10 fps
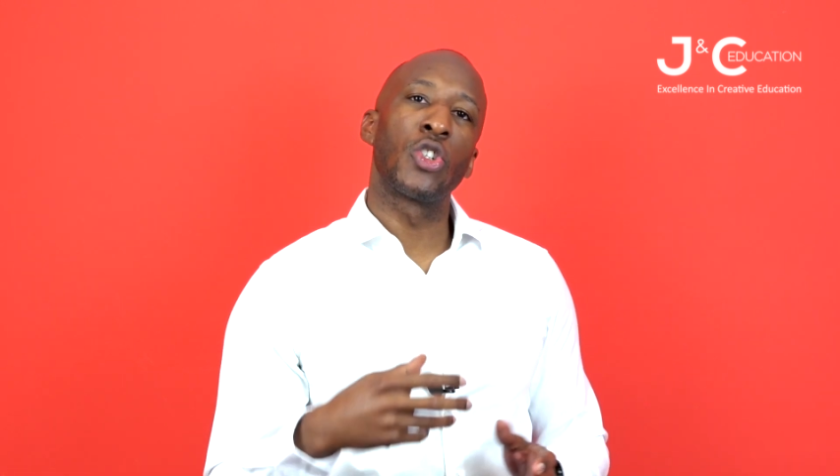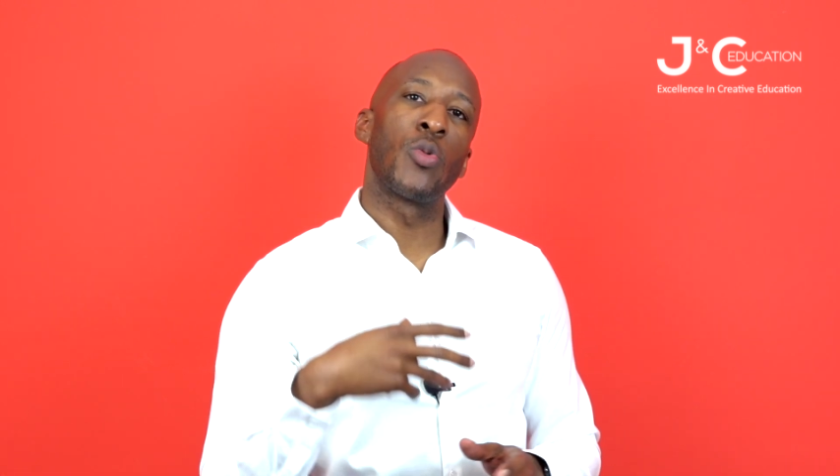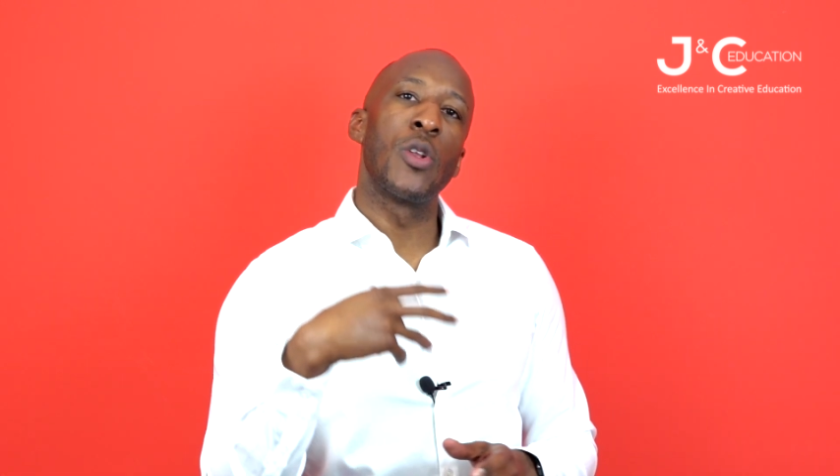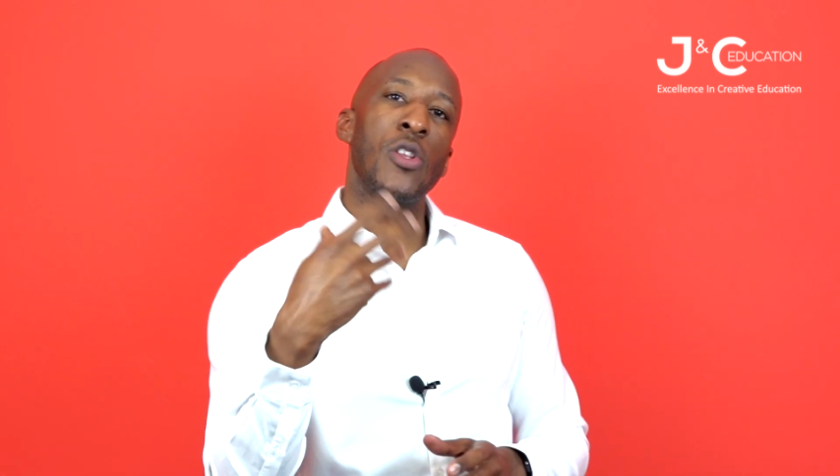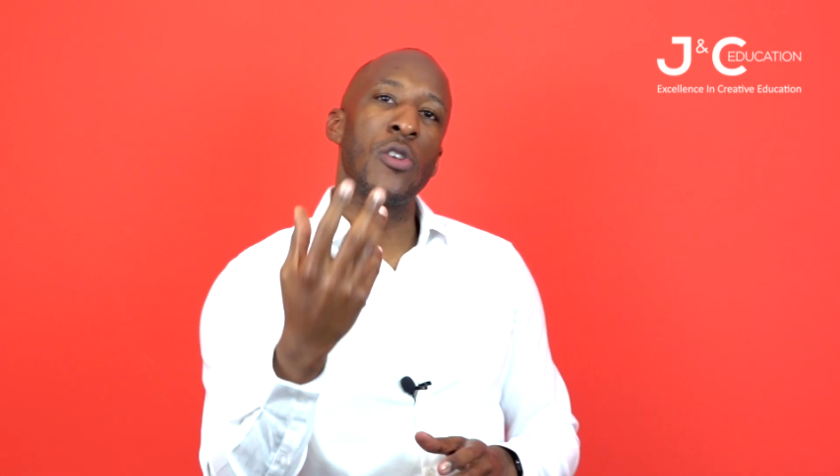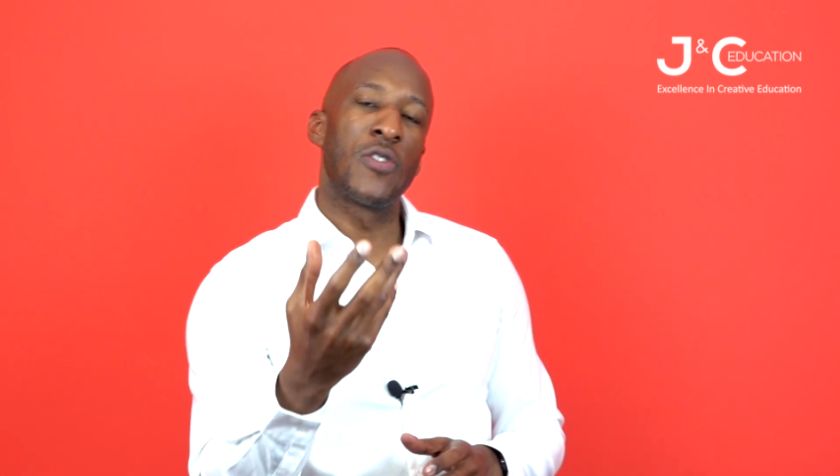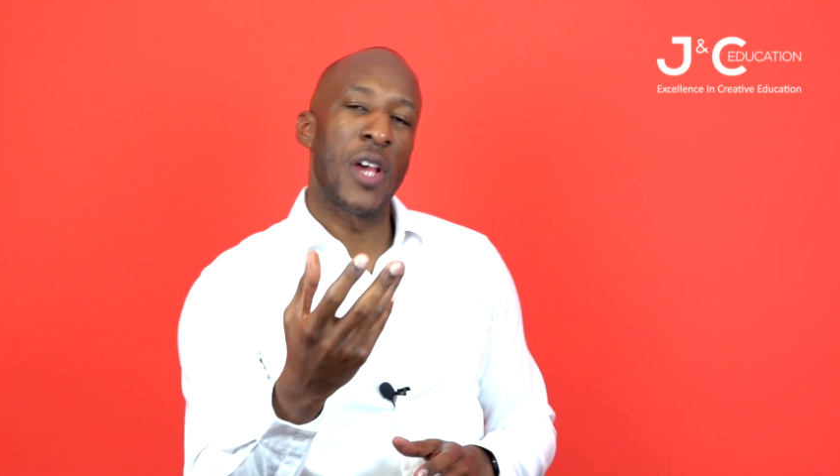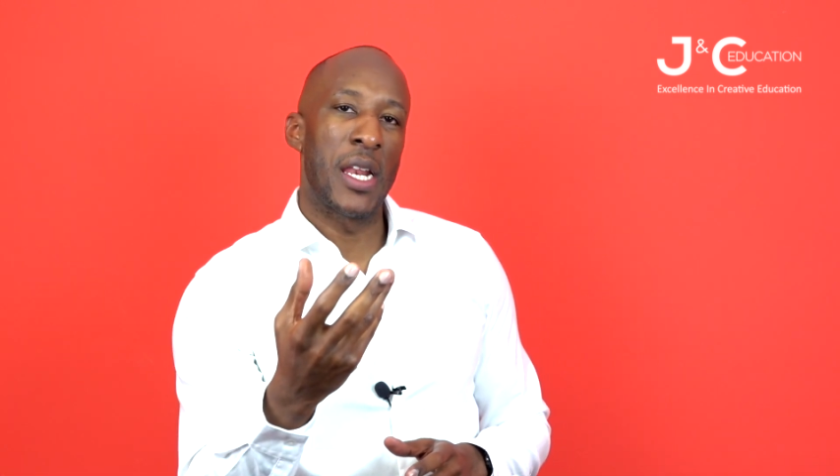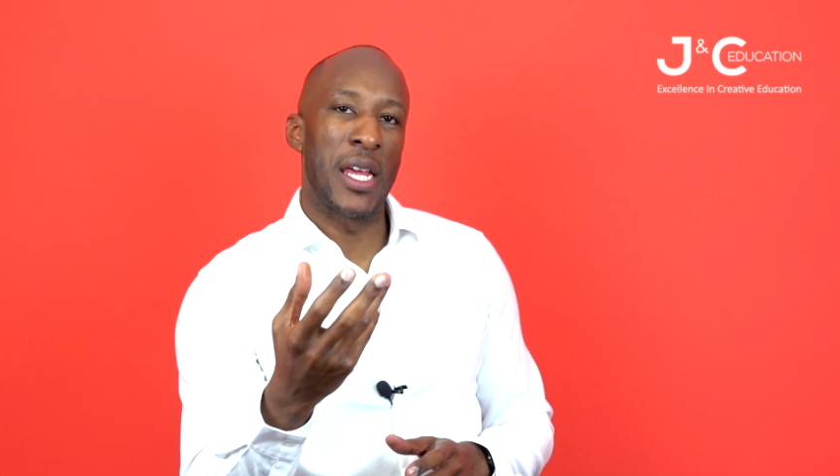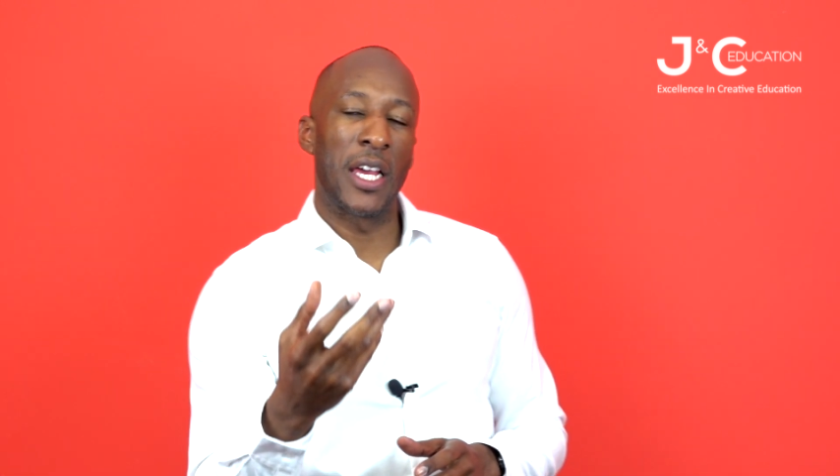to a new
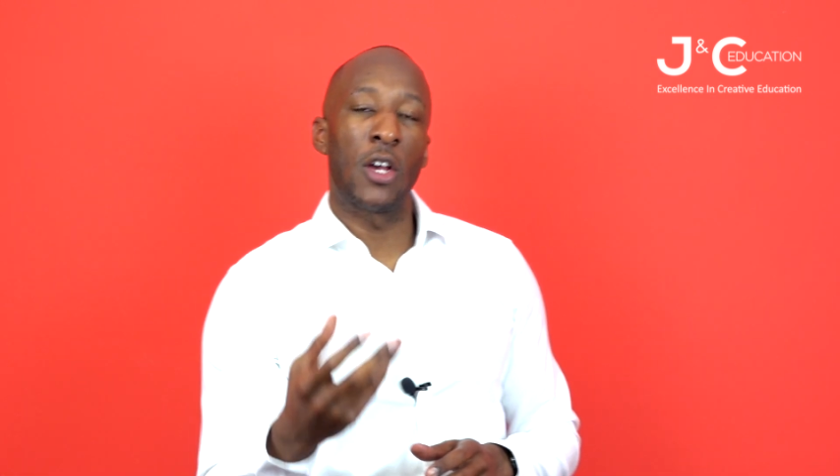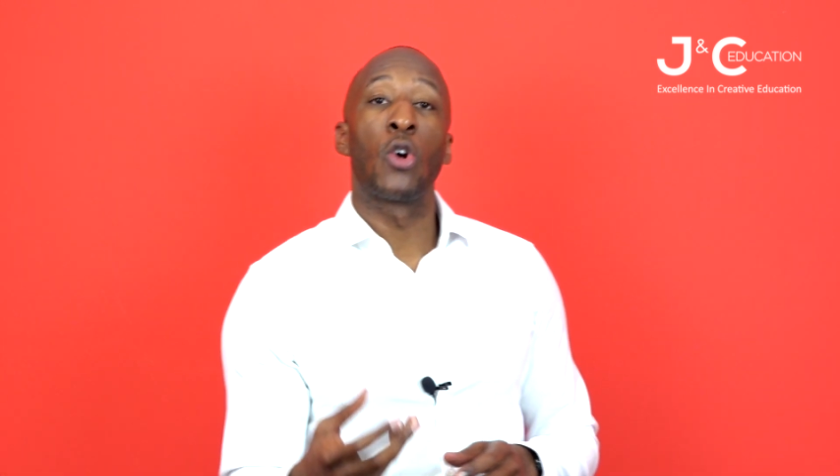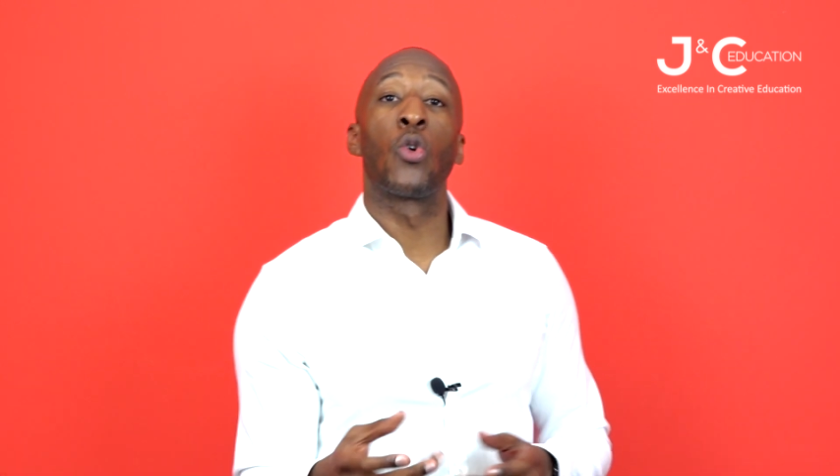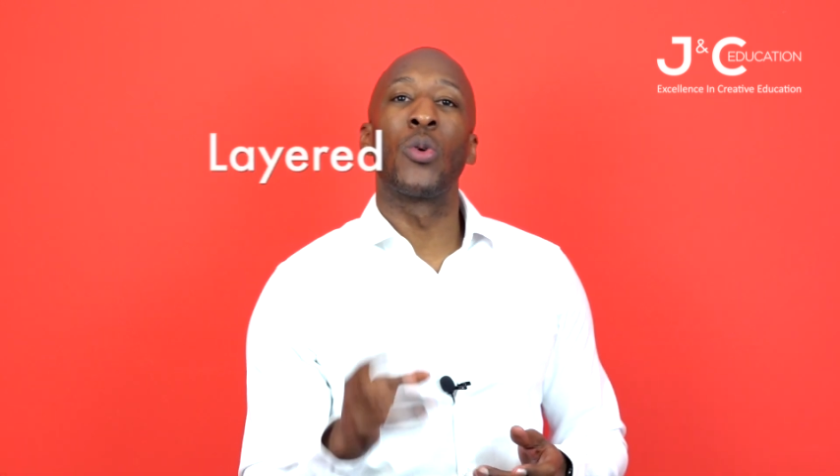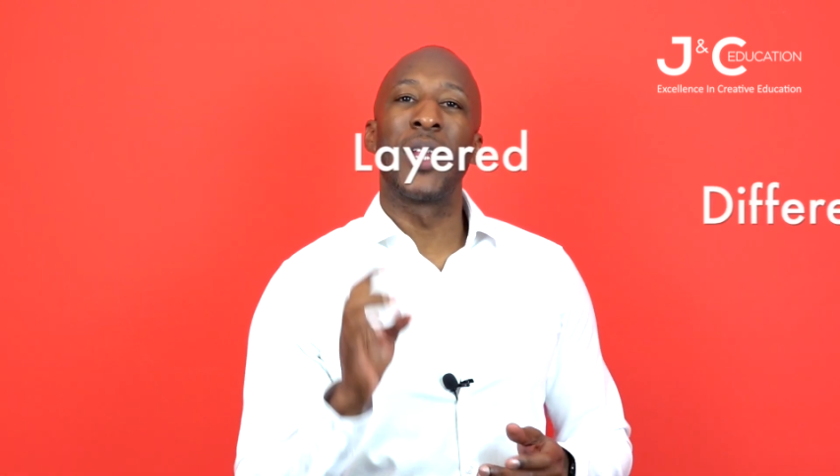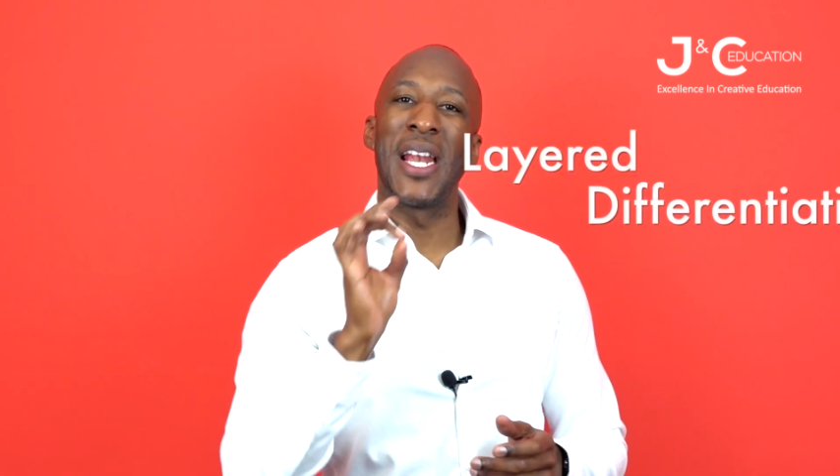technique called